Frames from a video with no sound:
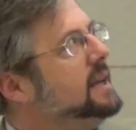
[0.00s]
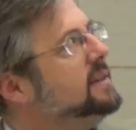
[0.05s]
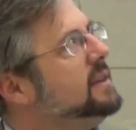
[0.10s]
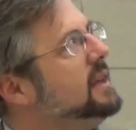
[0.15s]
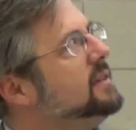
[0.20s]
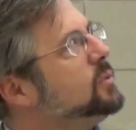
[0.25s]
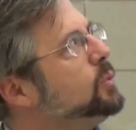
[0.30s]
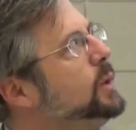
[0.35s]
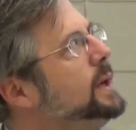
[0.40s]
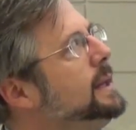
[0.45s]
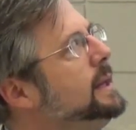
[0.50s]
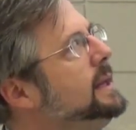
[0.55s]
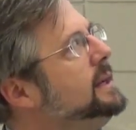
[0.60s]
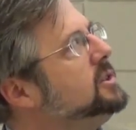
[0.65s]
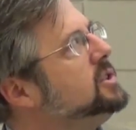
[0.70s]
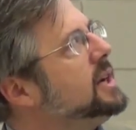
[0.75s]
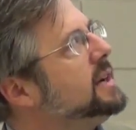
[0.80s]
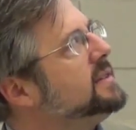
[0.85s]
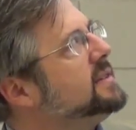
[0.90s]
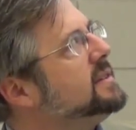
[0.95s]
Is
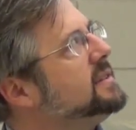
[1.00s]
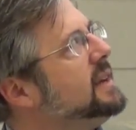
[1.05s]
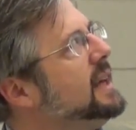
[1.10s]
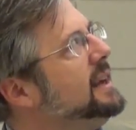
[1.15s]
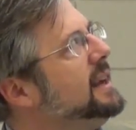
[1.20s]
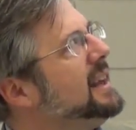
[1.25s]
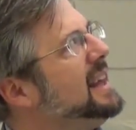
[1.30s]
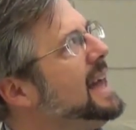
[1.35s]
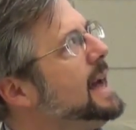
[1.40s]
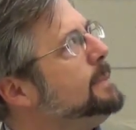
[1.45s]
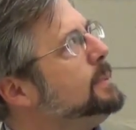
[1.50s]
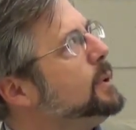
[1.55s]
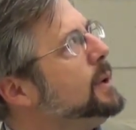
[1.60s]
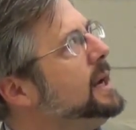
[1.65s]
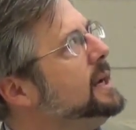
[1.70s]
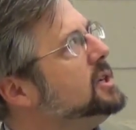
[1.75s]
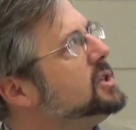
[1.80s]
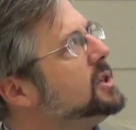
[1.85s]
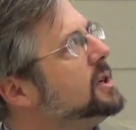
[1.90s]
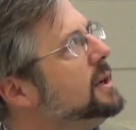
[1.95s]
really just an
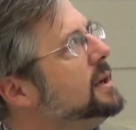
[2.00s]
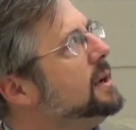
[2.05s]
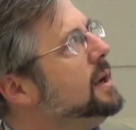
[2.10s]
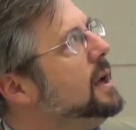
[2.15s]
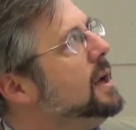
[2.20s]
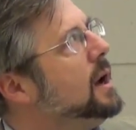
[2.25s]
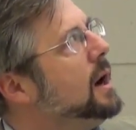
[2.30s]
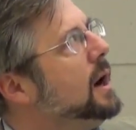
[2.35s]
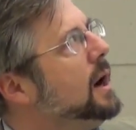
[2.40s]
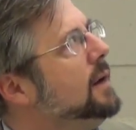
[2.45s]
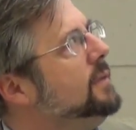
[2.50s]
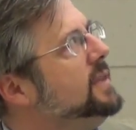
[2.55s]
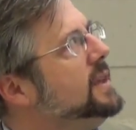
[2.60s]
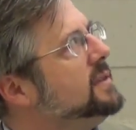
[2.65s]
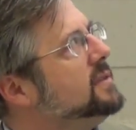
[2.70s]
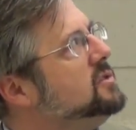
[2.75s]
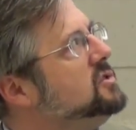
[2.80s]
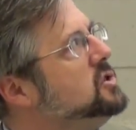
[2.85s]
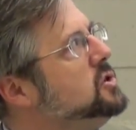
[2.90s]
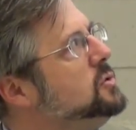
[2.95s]
elaboration of
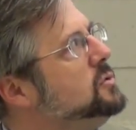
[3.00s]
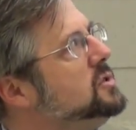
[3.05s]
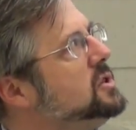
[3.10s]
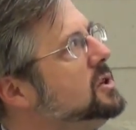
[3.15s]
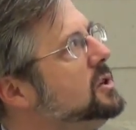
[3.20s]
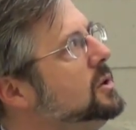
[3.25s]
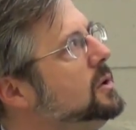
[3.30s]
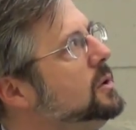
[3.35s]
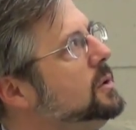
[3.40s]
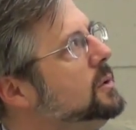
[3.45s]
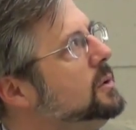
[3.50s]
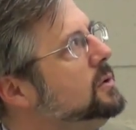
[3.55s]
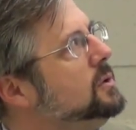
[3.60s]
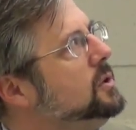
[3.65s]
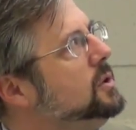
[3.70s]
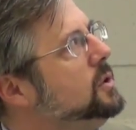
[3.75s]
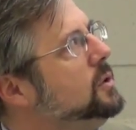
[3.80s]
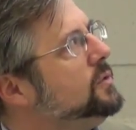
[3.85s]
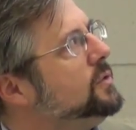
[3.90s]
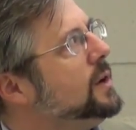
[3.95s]
this due to,
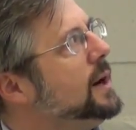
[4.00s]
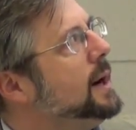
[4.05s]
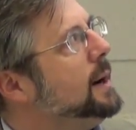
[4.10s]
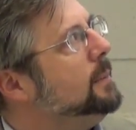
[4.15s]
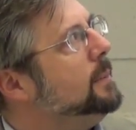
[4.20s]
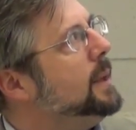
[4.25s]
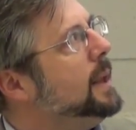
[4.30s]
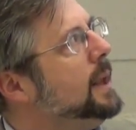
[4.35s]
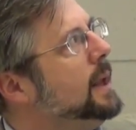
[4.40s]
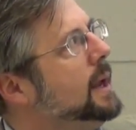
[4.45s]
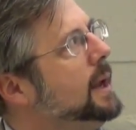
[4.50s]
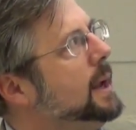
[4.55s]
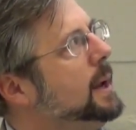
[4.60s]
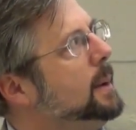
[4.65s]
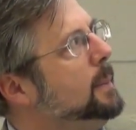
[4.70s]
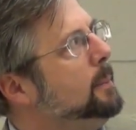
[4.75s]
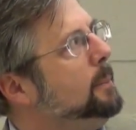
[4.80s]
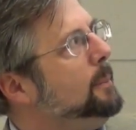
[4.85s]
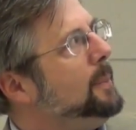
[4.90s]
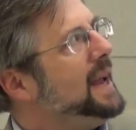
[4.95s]
due from
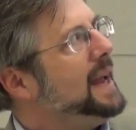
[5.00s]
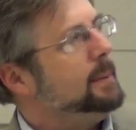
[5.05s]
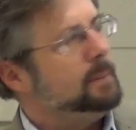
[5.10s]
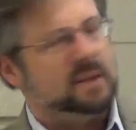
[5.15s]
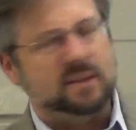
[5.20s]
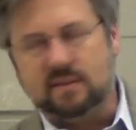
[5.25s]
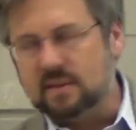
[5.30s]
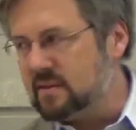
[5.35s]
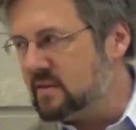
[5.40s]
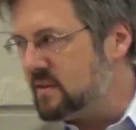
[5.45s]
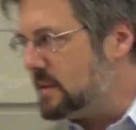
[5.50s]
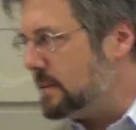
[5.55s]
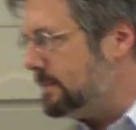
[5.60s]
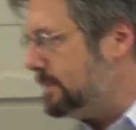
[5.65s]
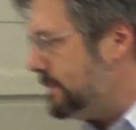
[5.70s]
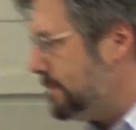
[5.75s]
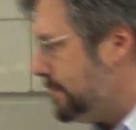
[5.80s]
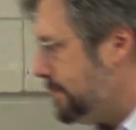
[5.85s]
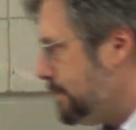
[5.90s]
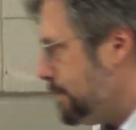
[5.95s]
payment system.
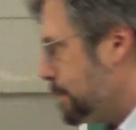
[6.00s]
